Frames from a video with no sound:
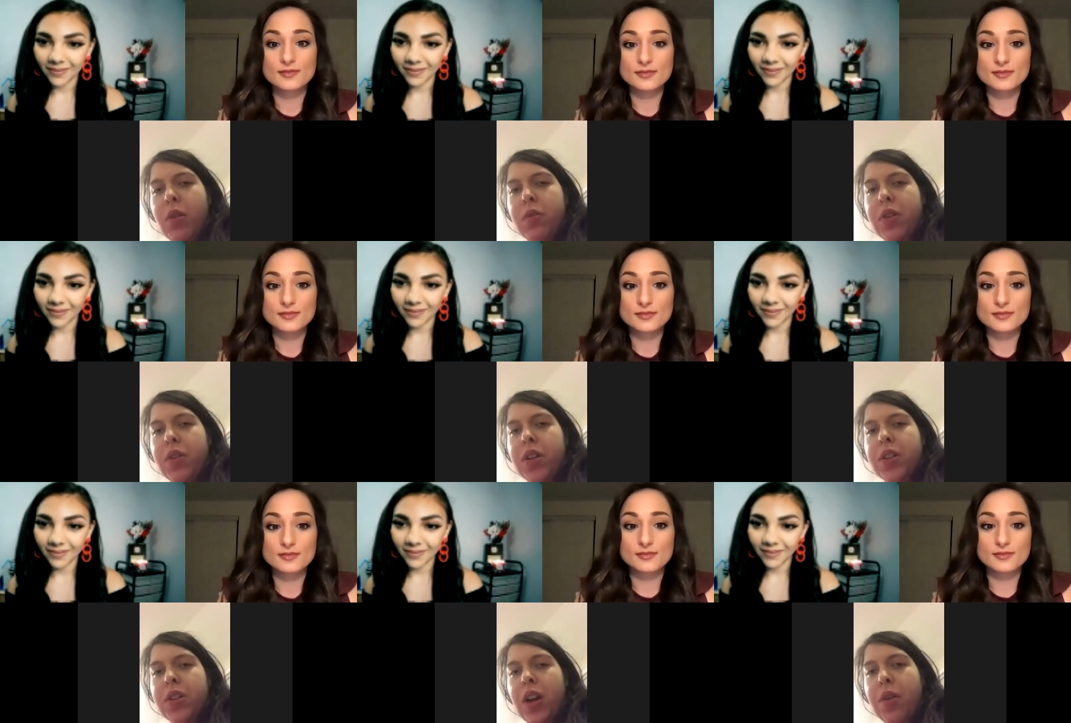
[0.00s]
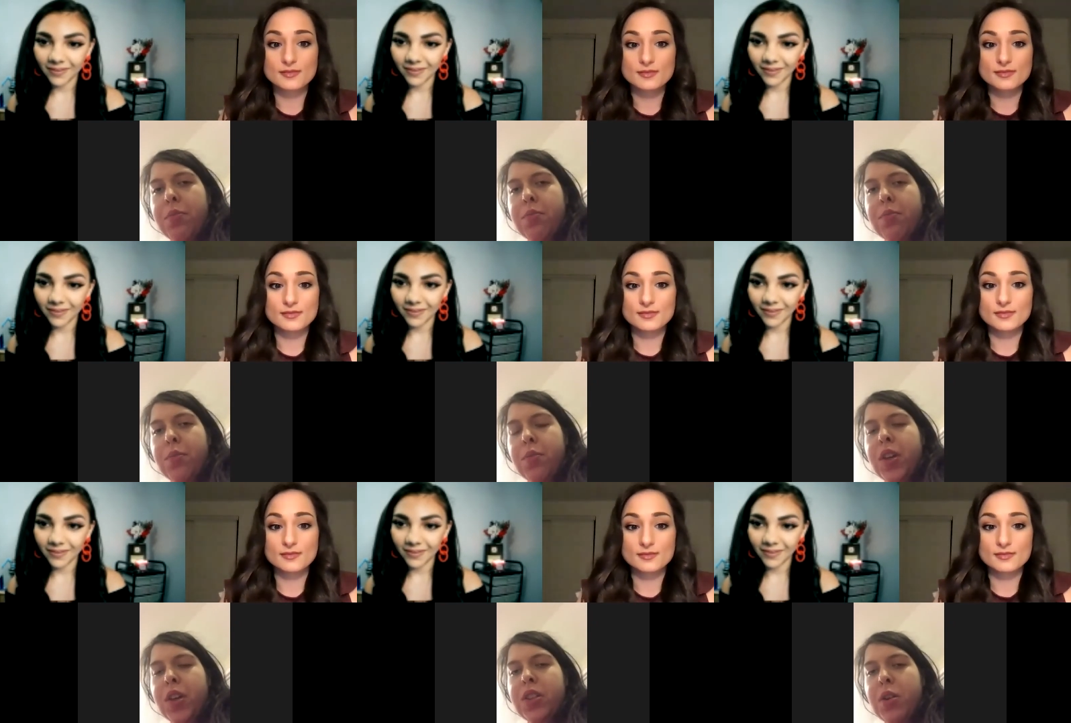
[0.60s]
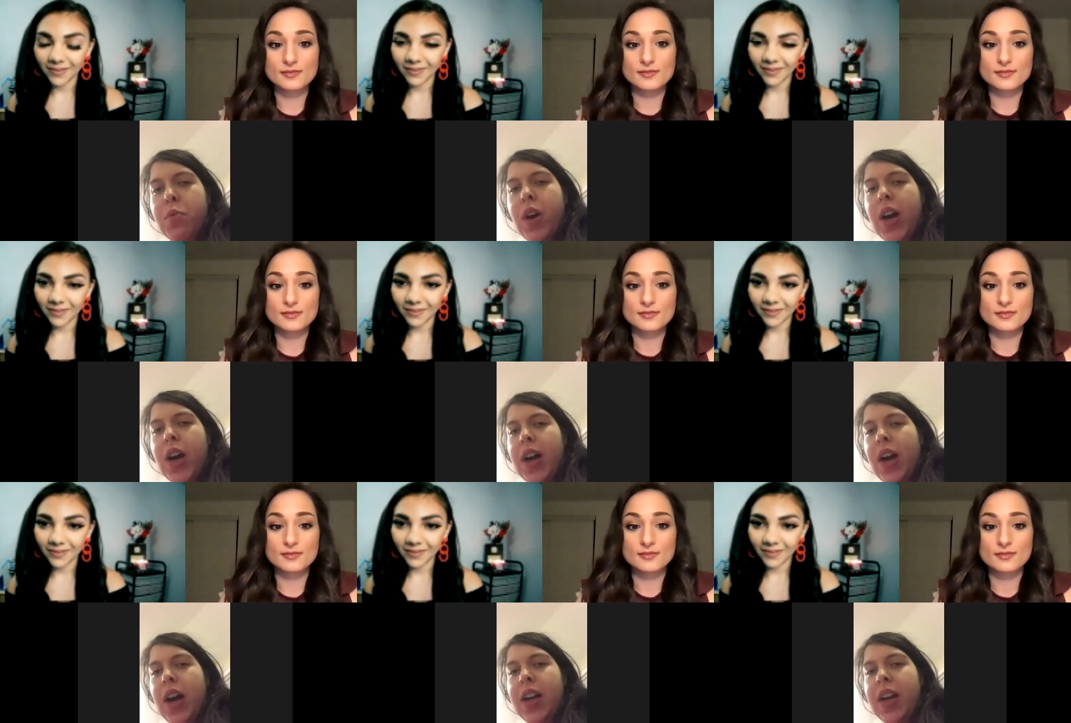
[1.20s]
Speaker 1: Because reason why
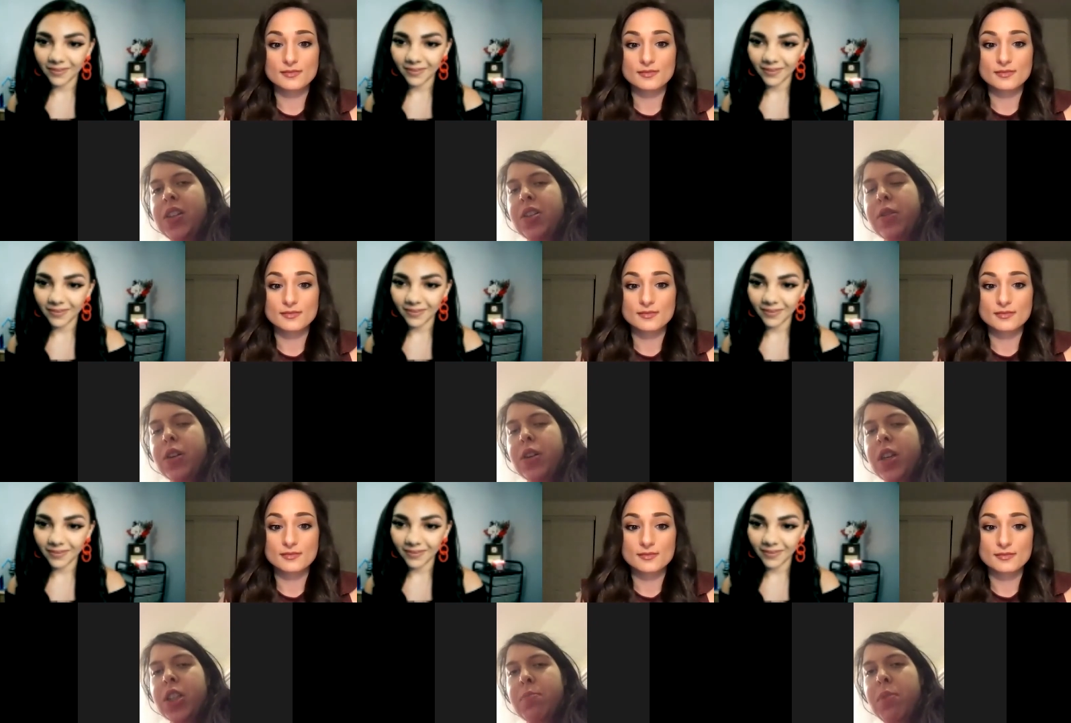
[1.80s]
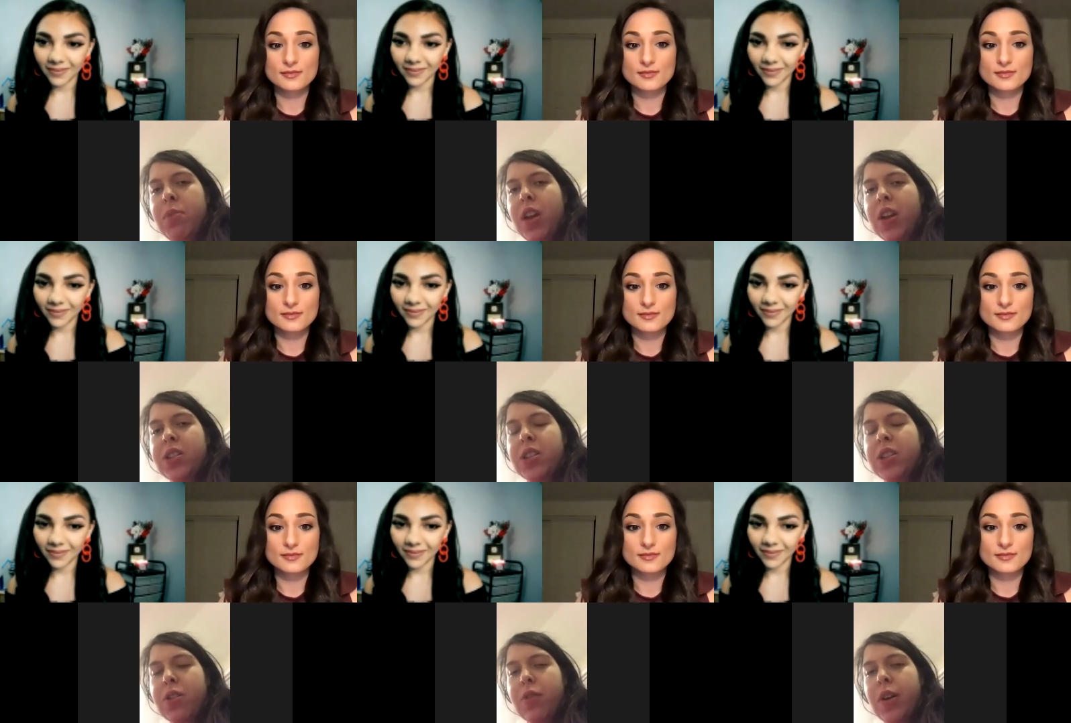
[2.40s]
I do it is because either